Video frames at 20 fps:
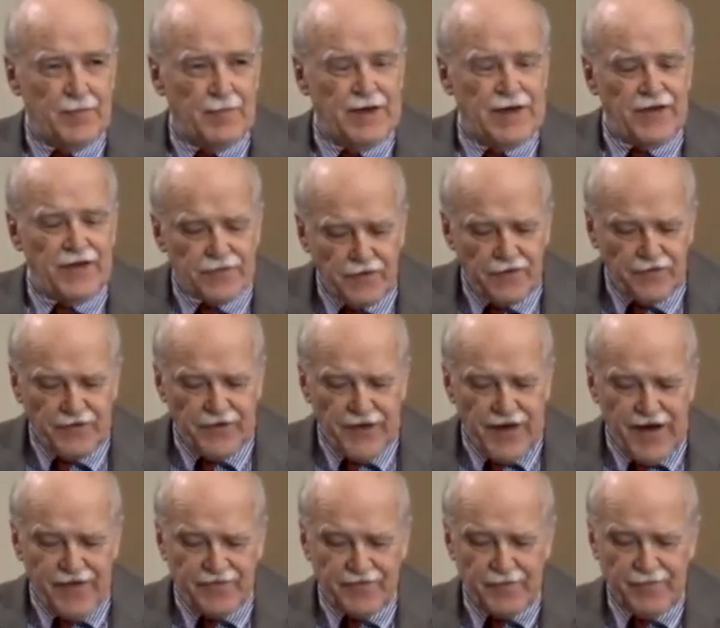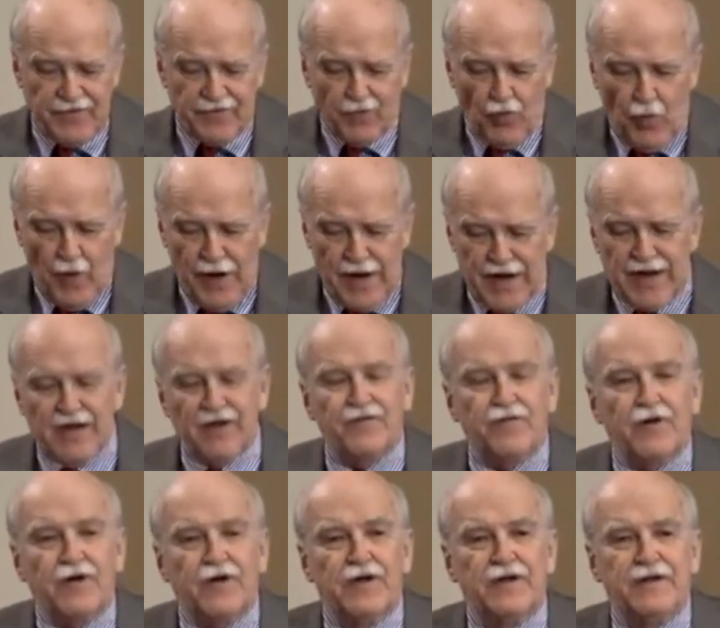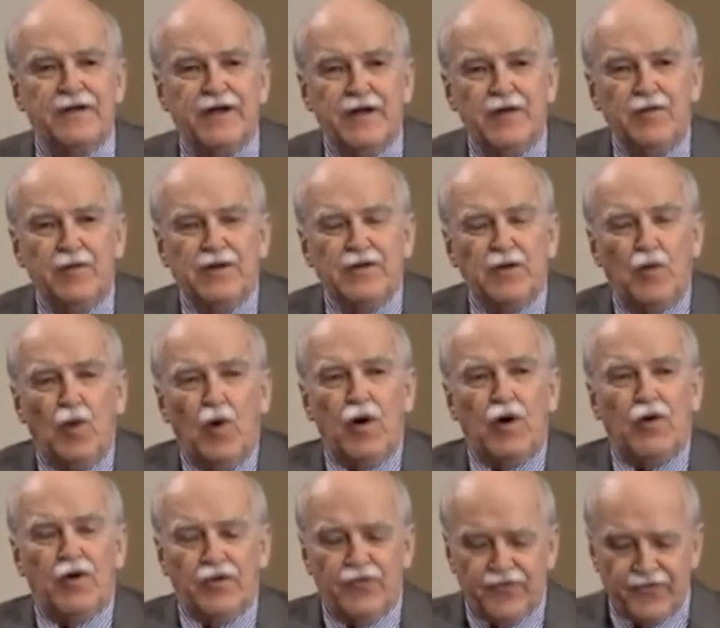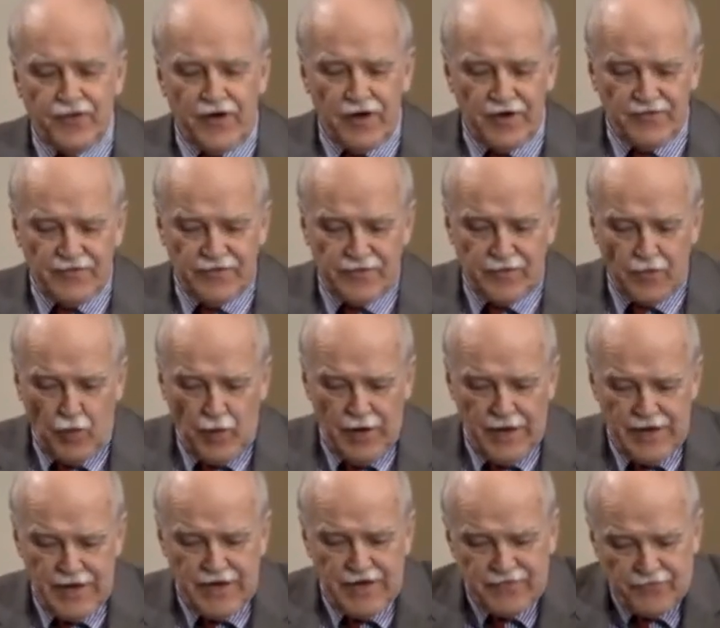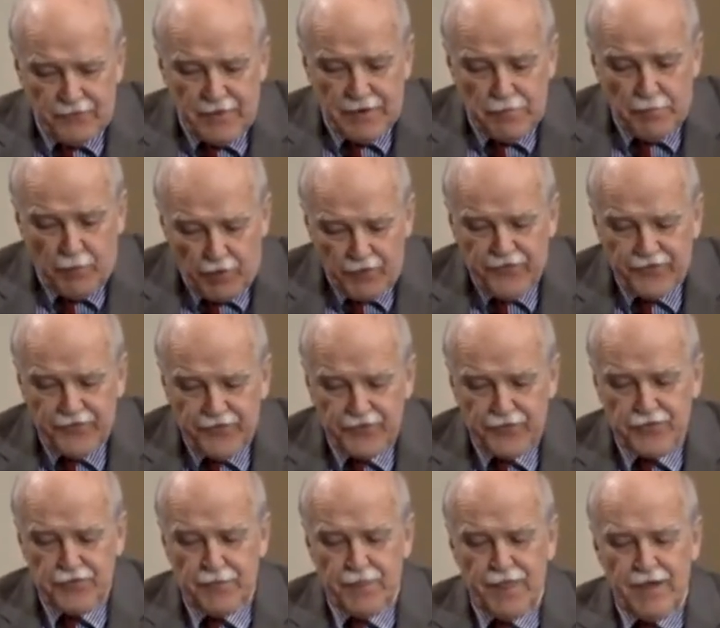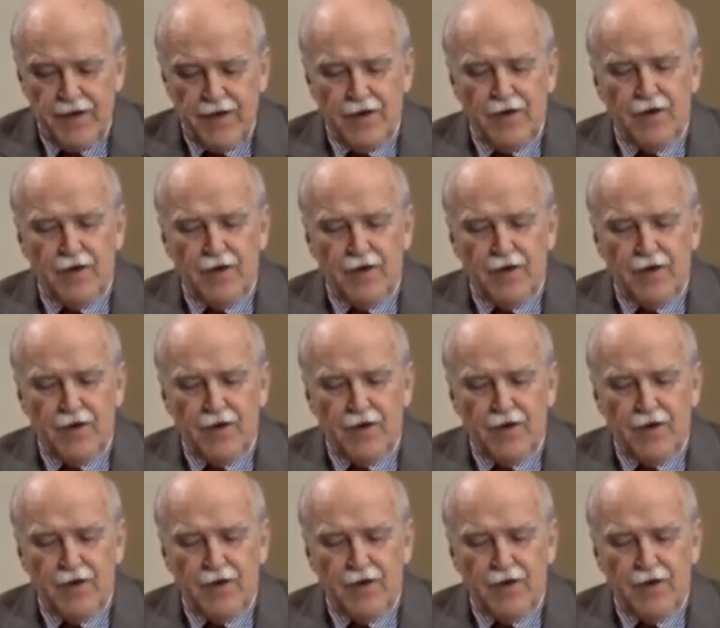But enthusiasm is waning for continuing the war on drugs in the way it's been pursued,